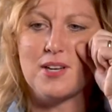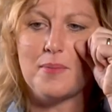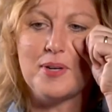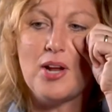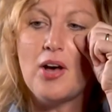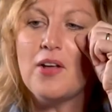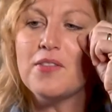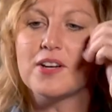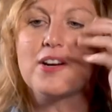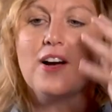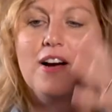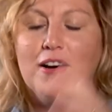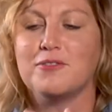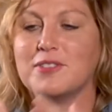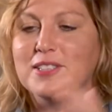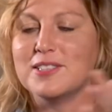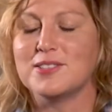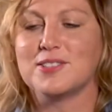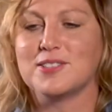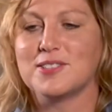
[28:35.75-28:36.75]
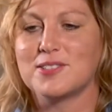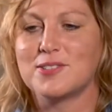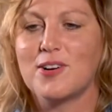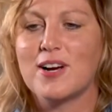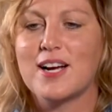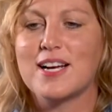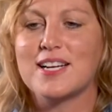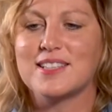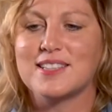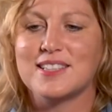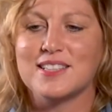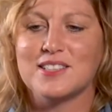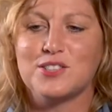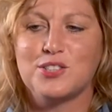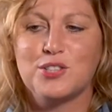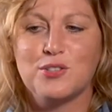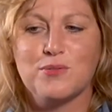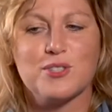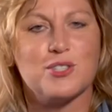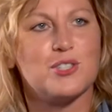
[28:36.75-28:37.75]
I mean, all the coffees are great. The
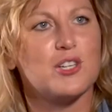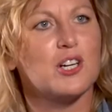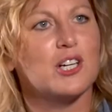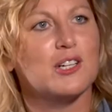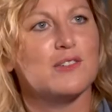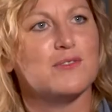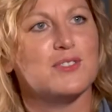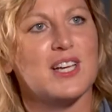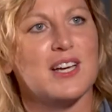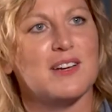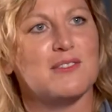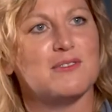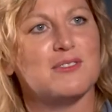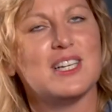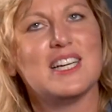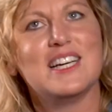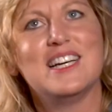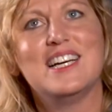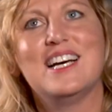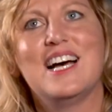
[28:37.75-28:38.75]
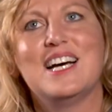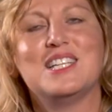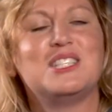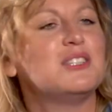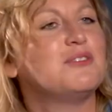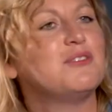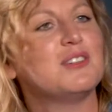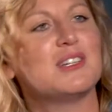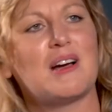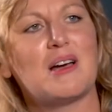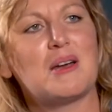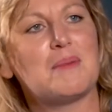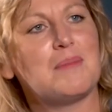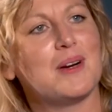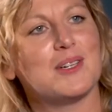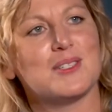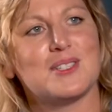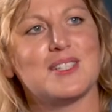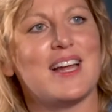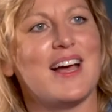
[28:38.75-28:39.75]
2 reserves have a different kind of
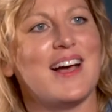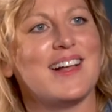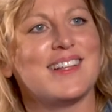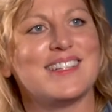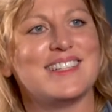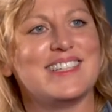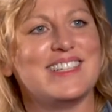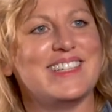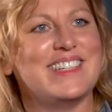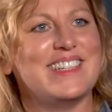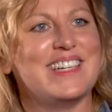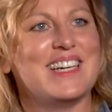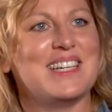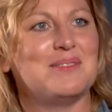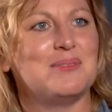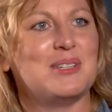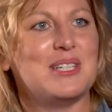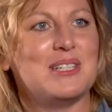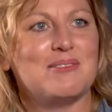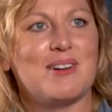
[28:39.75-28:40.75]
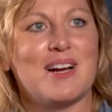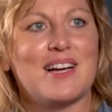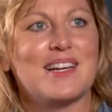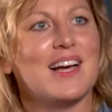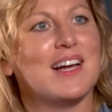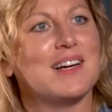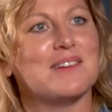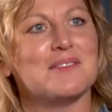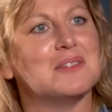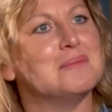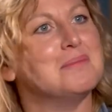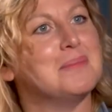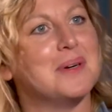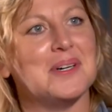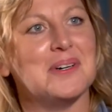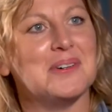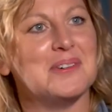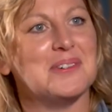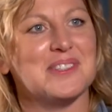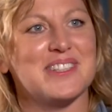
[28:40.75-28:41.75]
personality, and we ran out of them
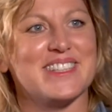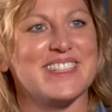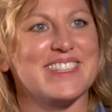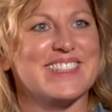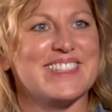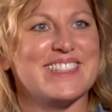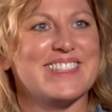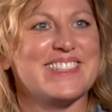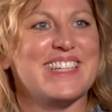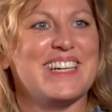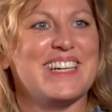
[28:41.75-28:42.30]
both, and